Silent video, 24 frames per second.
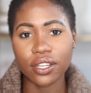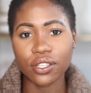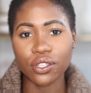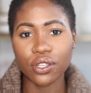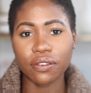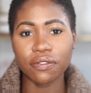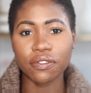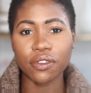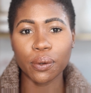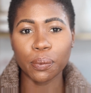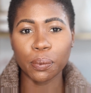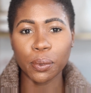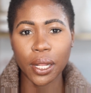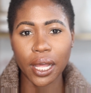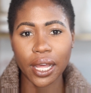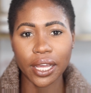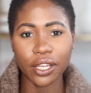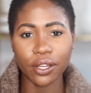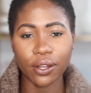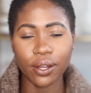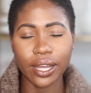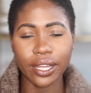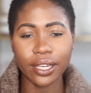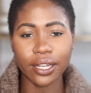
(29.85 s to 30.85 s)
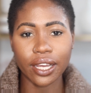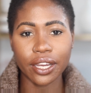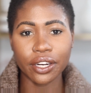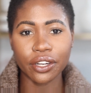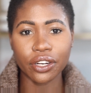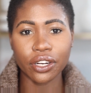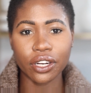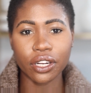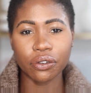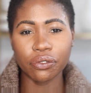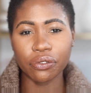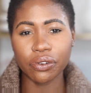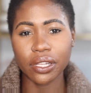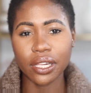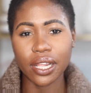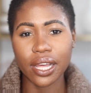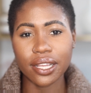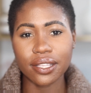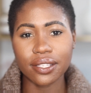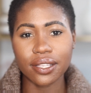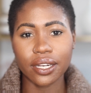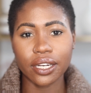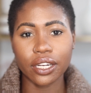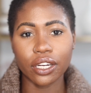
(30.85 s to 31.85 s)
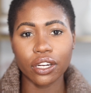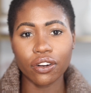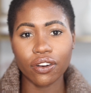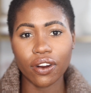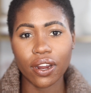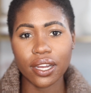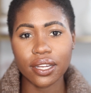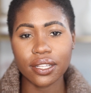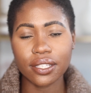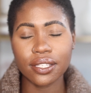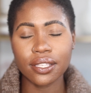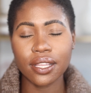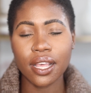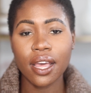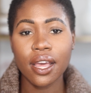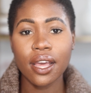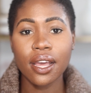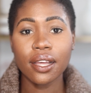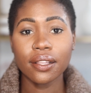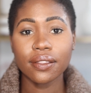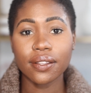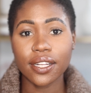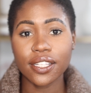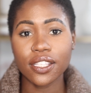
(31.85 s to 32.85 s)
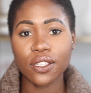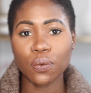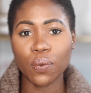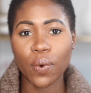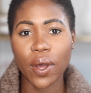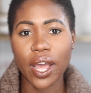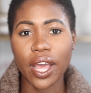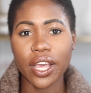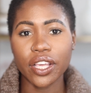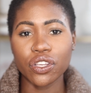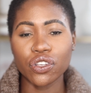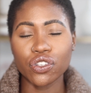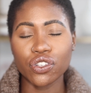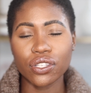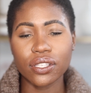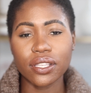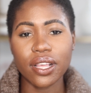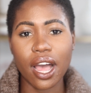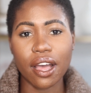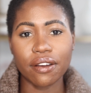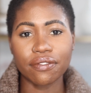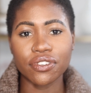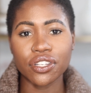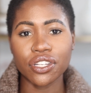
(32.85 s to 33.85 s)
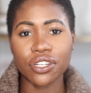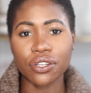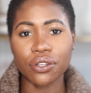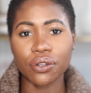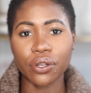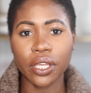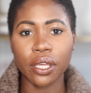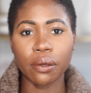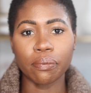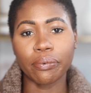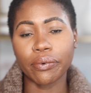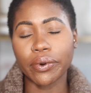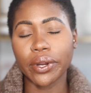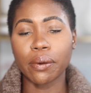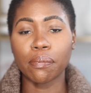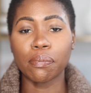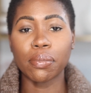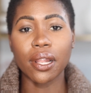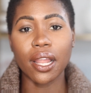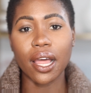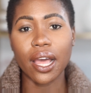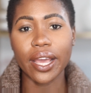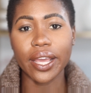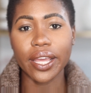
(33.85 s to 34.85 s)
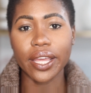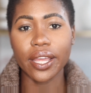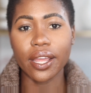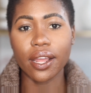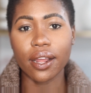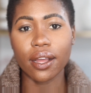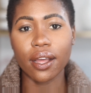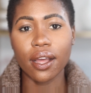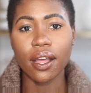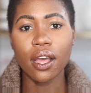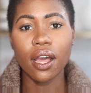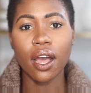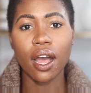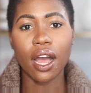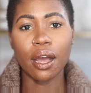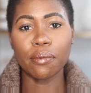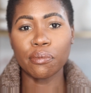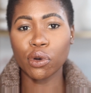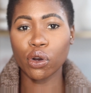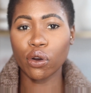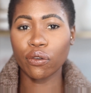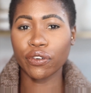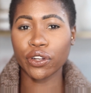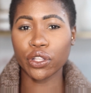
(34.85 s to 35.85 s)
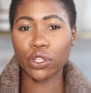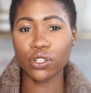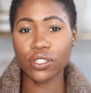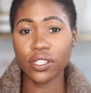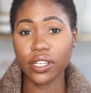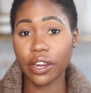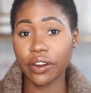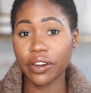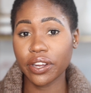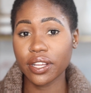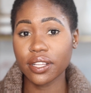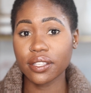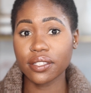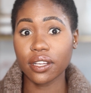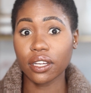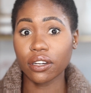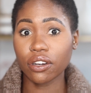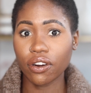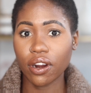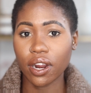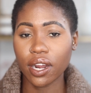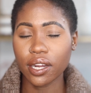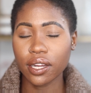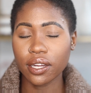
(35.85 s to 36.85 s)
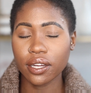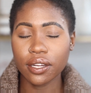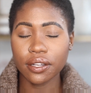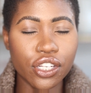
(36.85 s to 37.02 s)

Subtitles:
So if you apply your eyeliner and realize that it cracks, that's why. You just have to keep reapplying over those areas that crack.